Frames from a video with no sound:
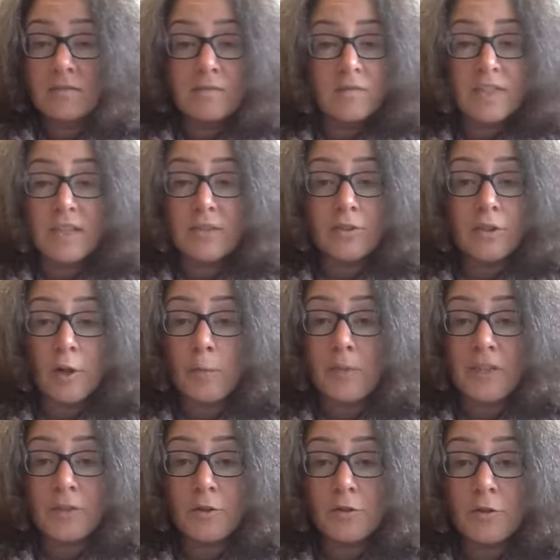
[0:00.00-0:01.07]
then you're not
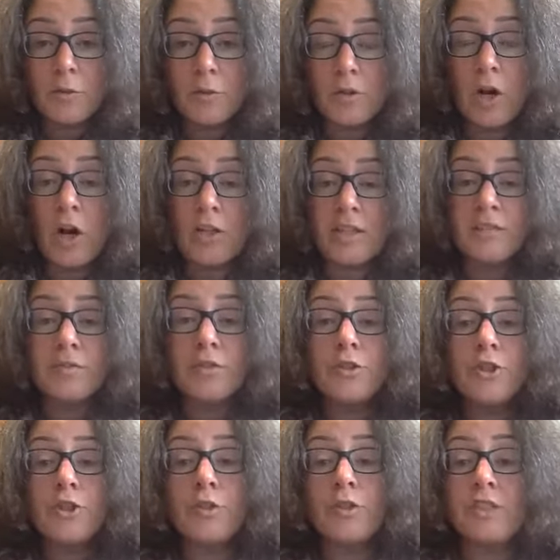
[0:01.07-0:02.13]
being true at all. If you
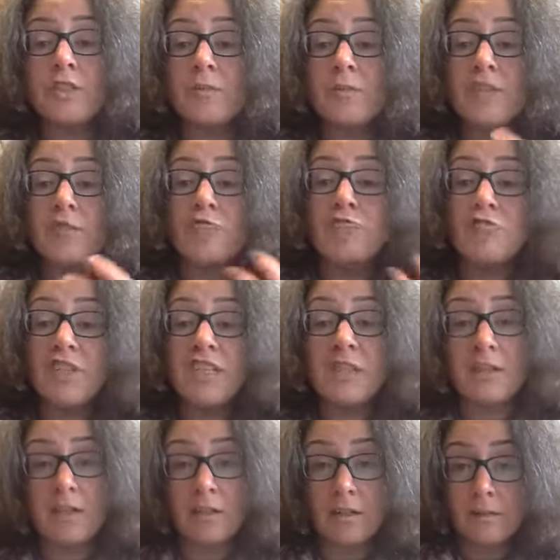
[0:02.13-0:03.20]
choose to be
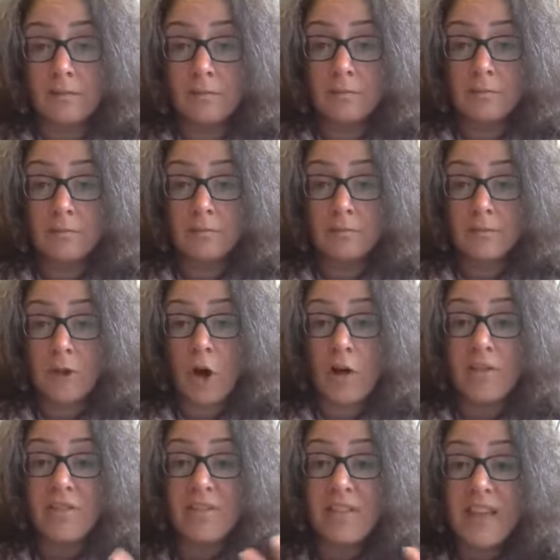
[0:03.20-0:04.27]
real,
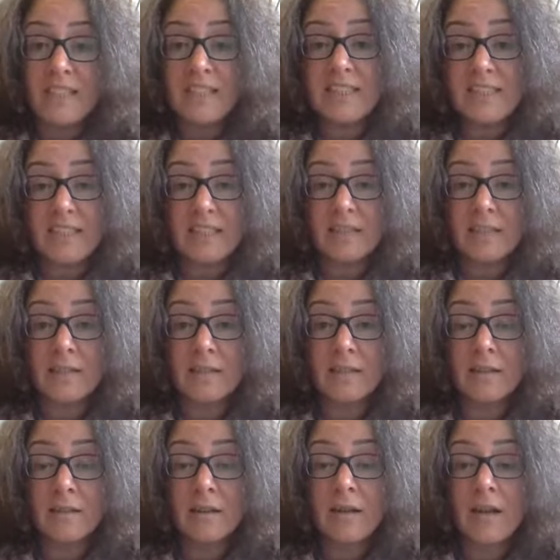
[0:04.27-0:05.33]
authentic,
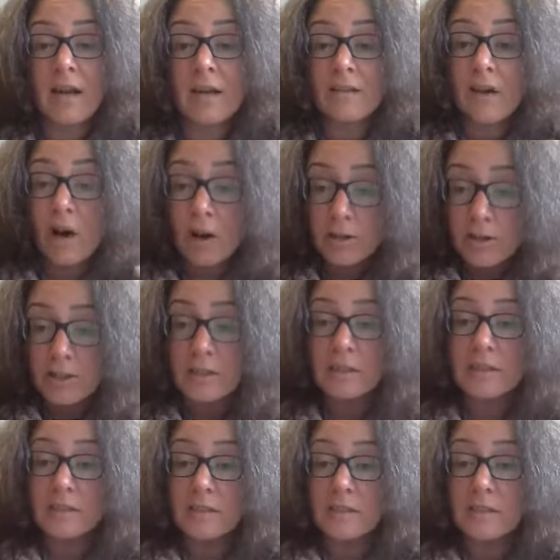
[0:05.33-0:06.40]
and
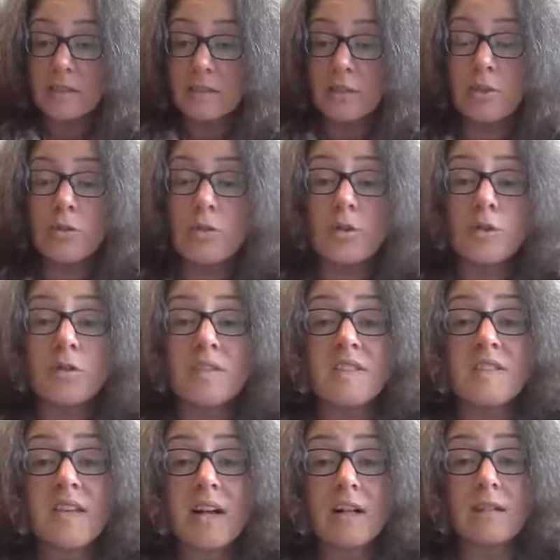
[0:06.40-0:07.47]
honest to
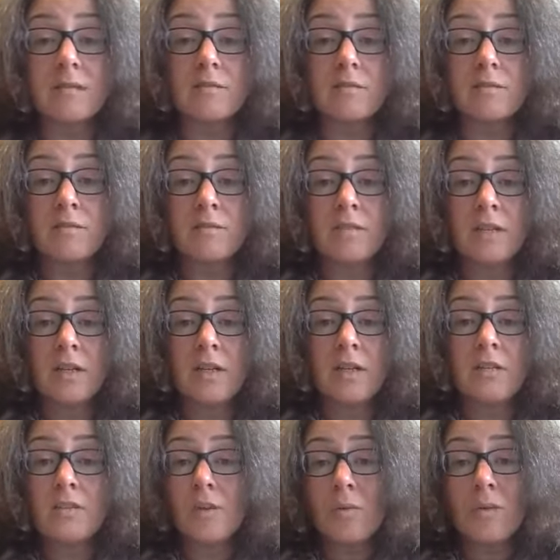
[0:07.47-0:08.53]
yourself,
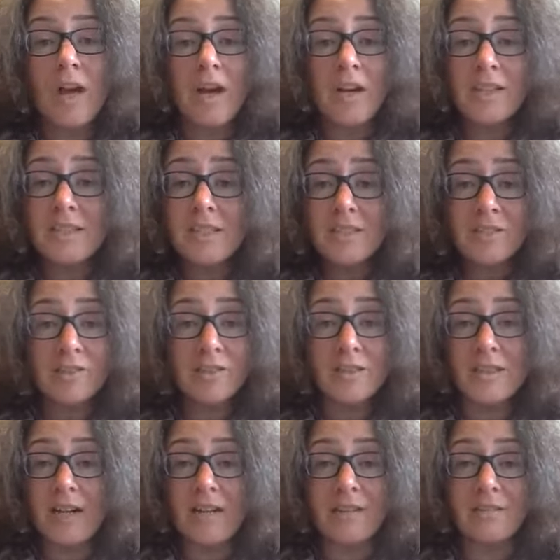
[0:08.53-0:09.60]
don't lie to
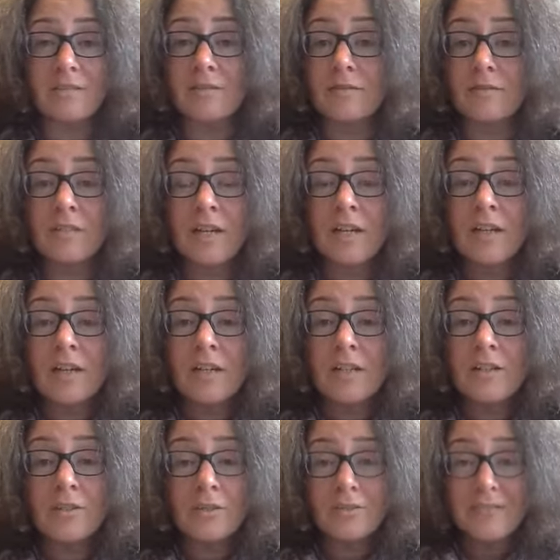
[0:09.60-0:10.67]
yourself.
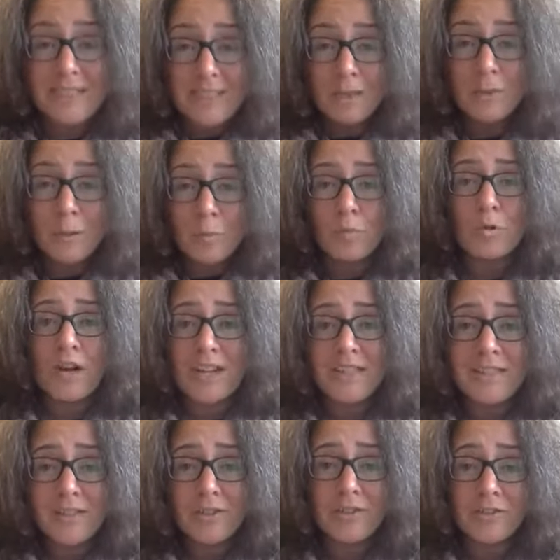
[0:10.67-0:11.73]
You don't need to
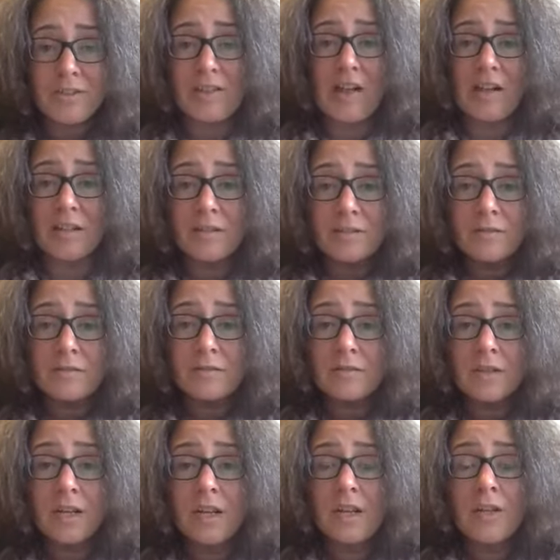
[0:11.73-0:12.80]
impress yourself.
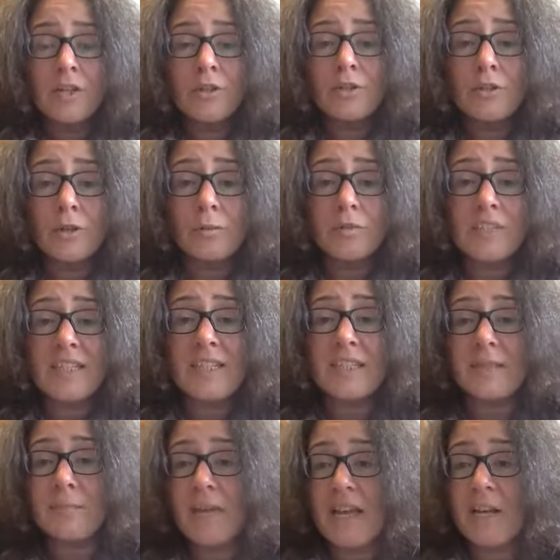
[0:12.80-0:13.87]
You don't need to
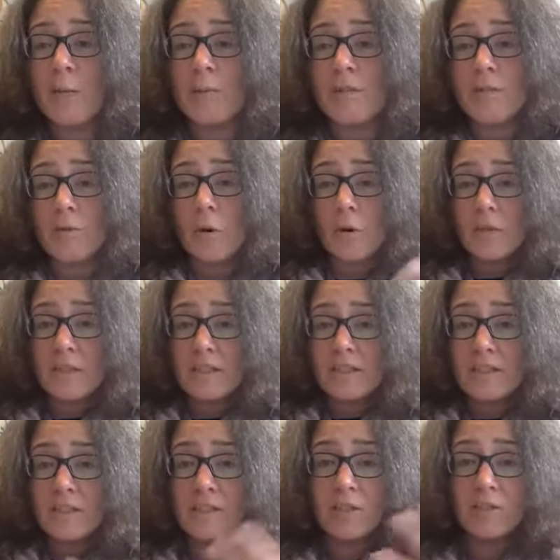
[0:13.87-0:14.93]
make up stories
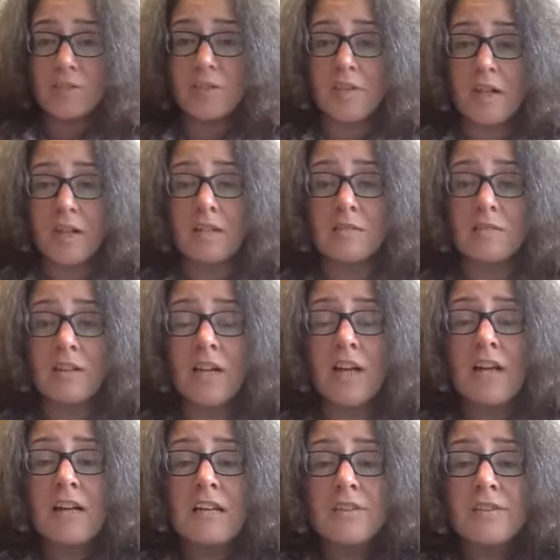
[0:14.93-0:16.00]
to yourself.
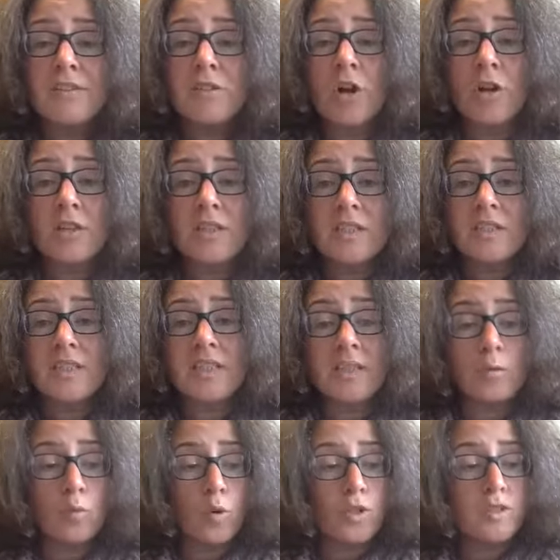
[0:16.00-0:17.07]
Start to see,
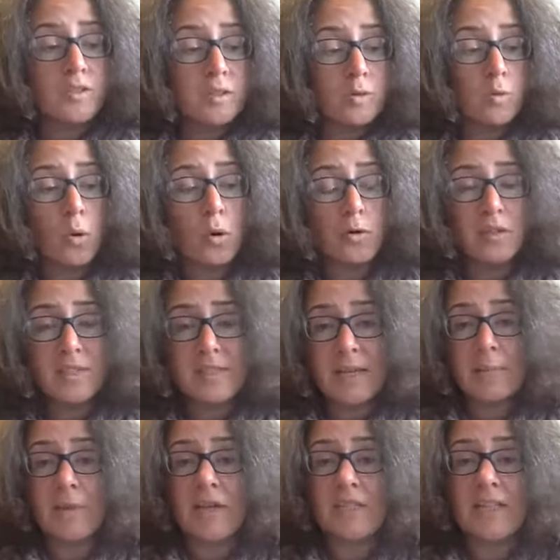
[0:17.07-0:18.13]
what stories
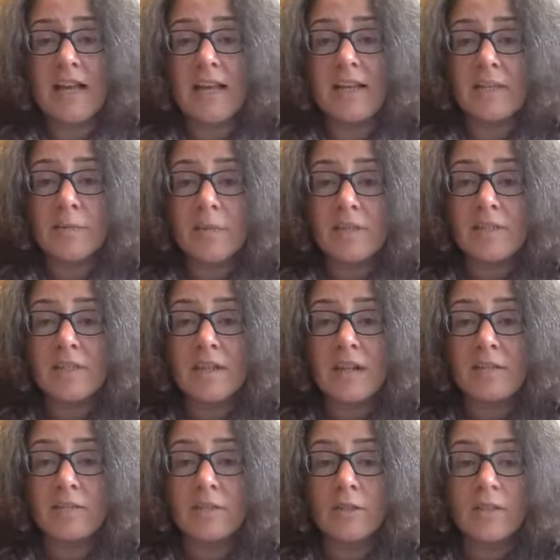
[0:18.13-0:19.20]
am I telling
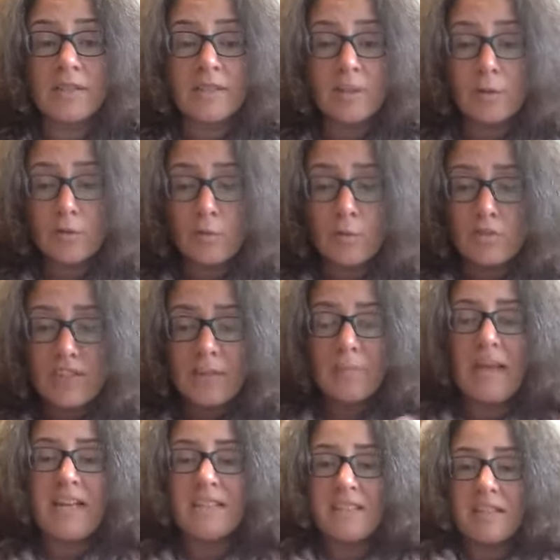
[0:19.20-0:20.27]
myself? You know, let's go for a really
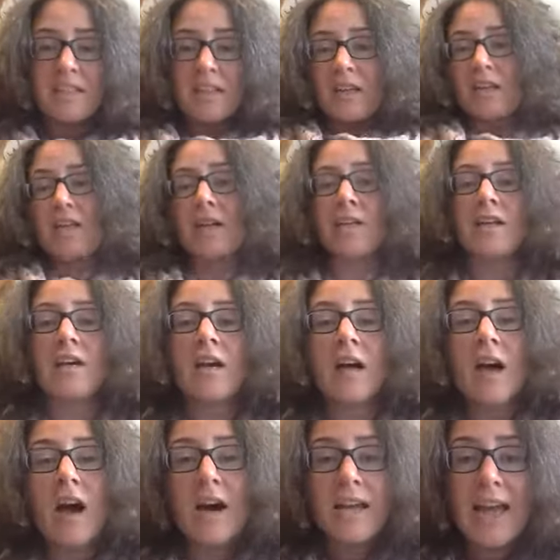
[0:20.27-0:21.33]
basic thing like,
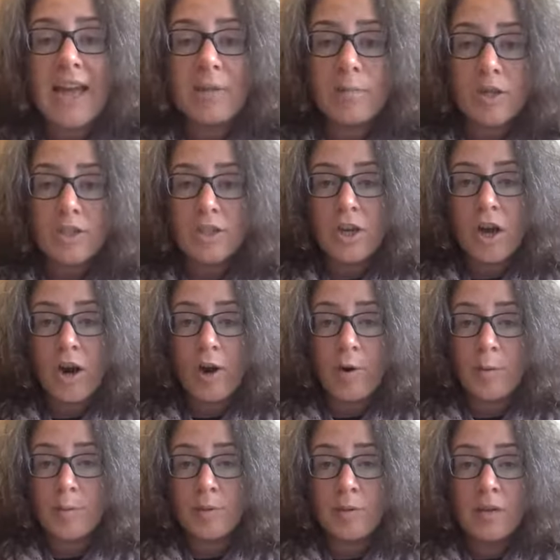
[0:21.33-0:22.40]
I hate my job.